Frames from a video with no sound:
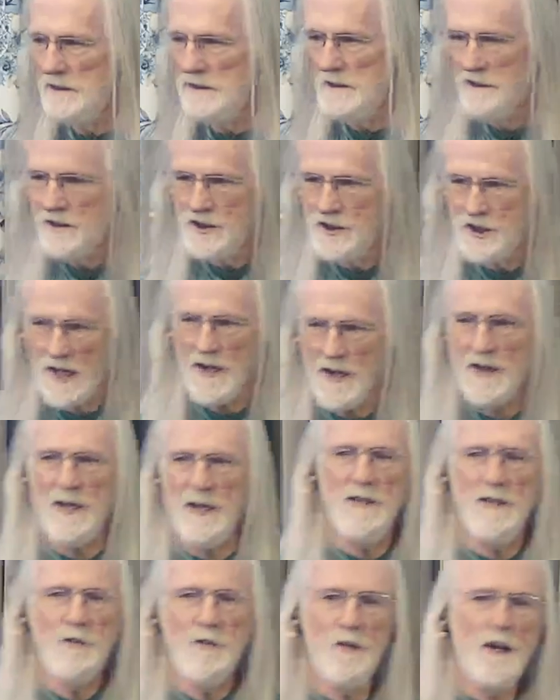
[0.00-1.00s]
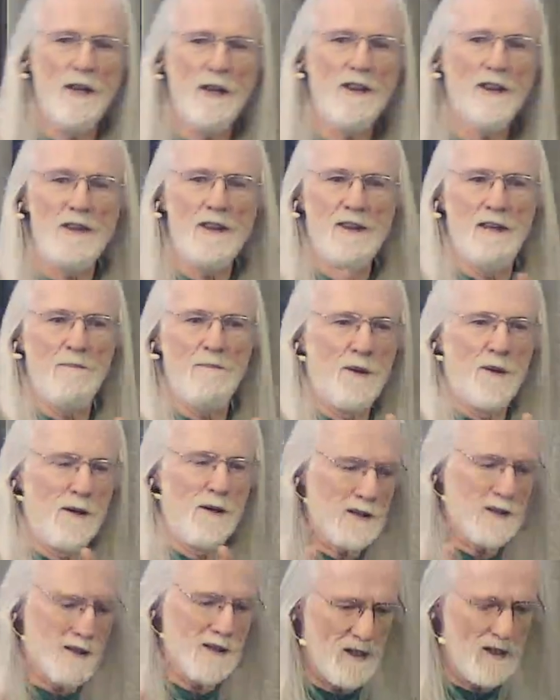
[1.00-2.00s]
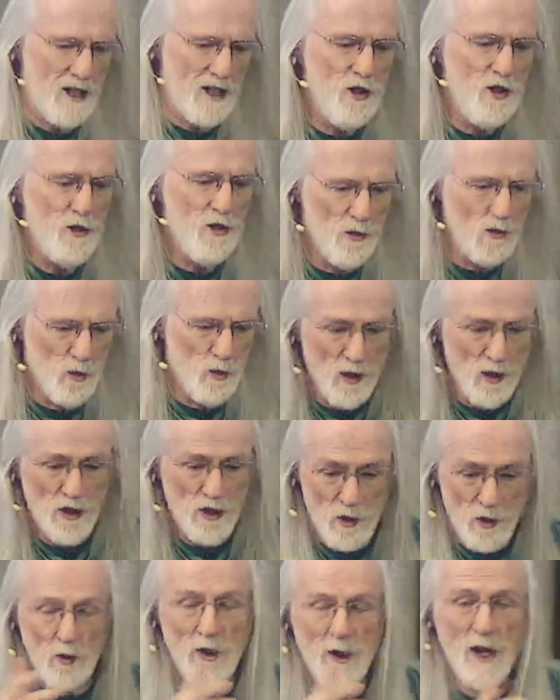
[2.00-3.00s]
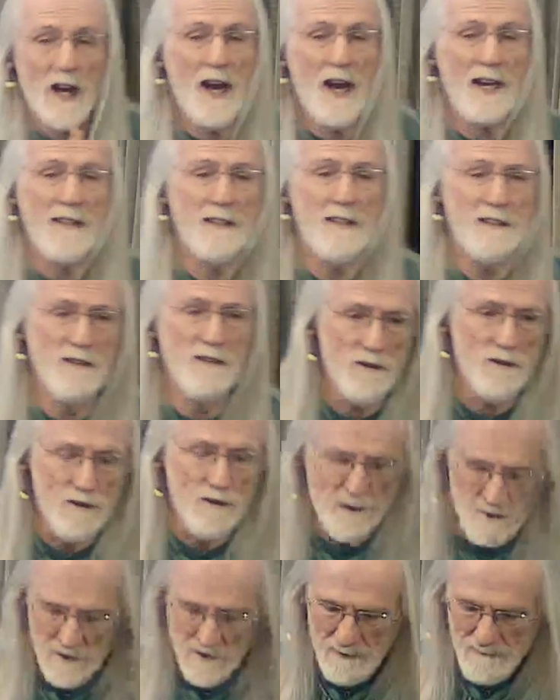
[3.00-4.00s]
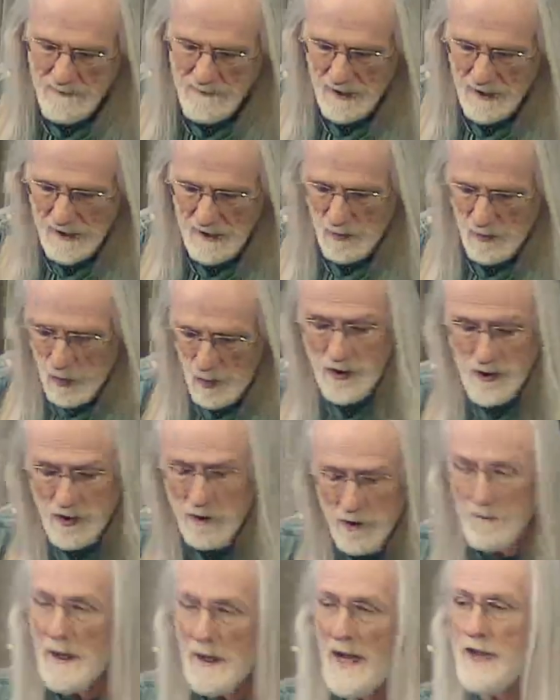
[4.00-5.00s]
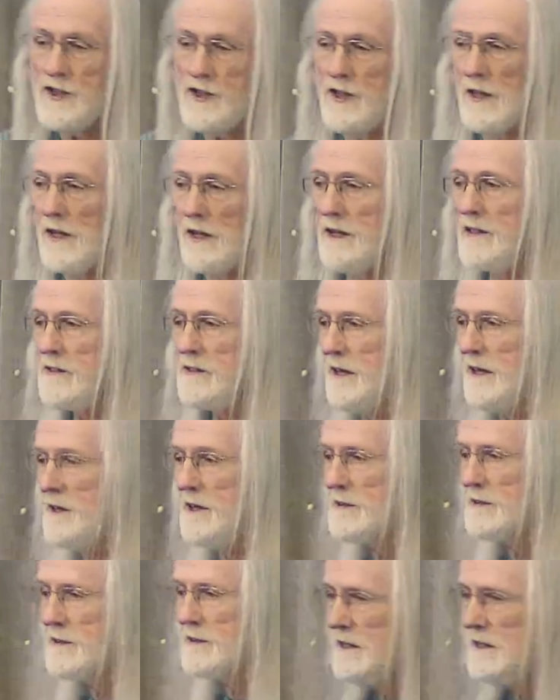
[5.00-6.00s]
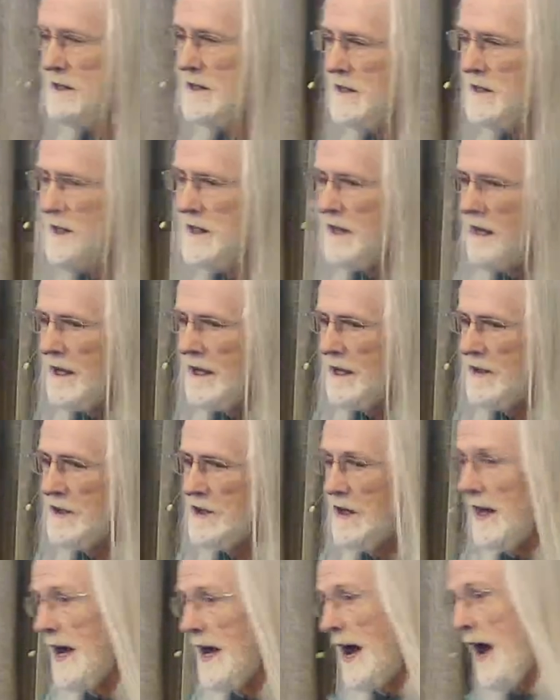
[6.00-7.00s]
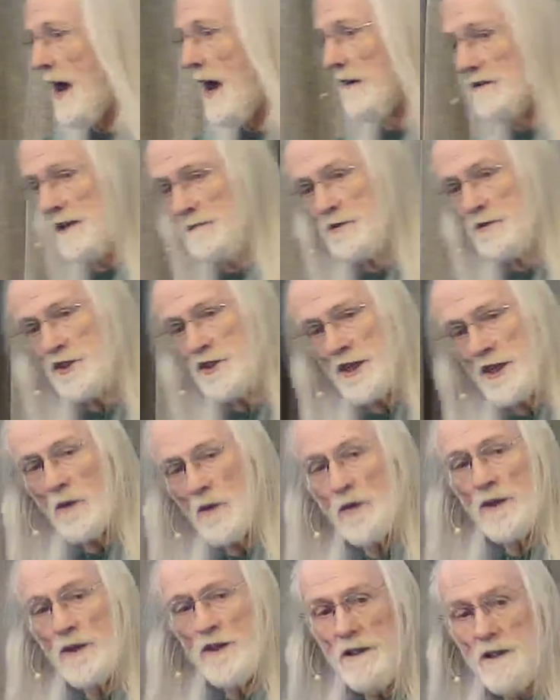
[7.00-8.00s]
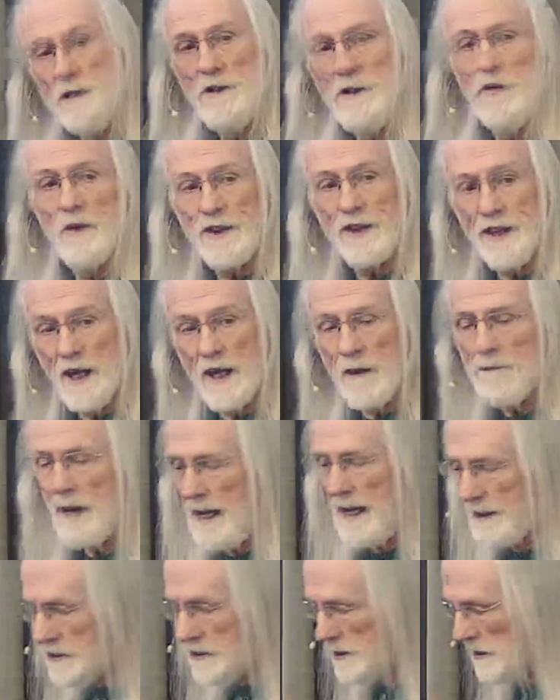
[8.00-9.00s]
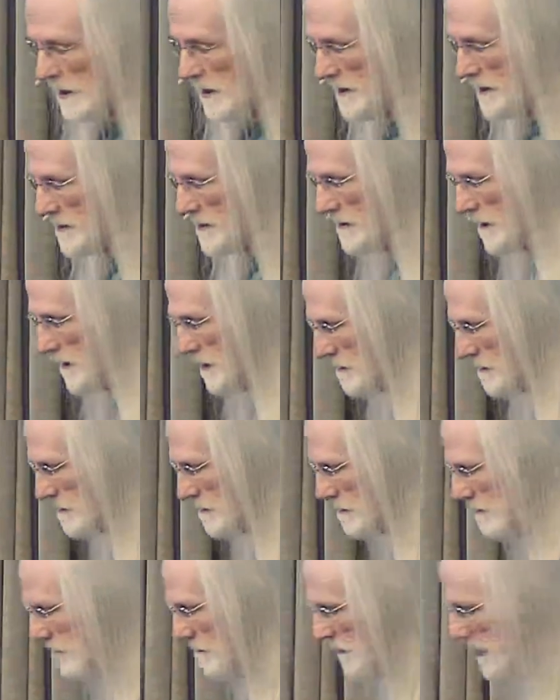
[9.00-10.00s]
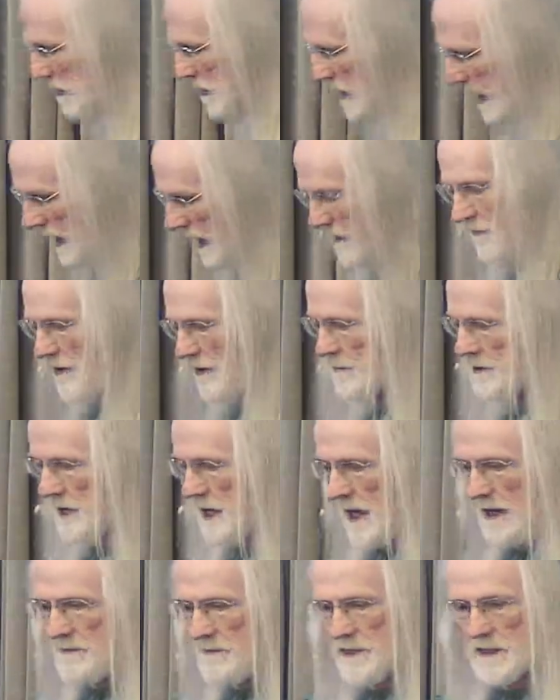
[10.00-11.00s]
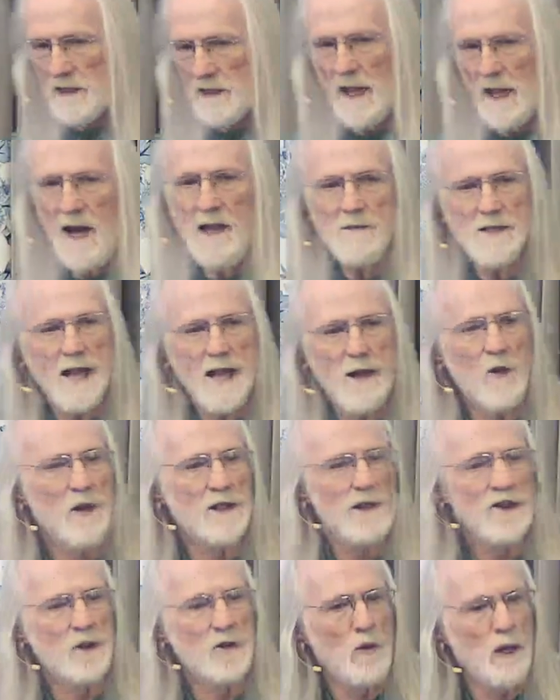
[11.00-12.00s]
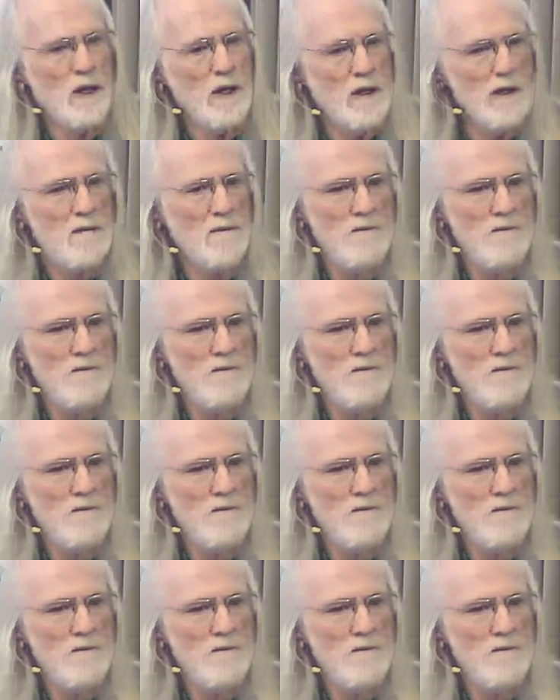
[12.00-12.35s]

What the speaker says: Sharing with the person what you would like to, what your passion list is. Have them share with you what their passion list is. And from time to time, say once a week,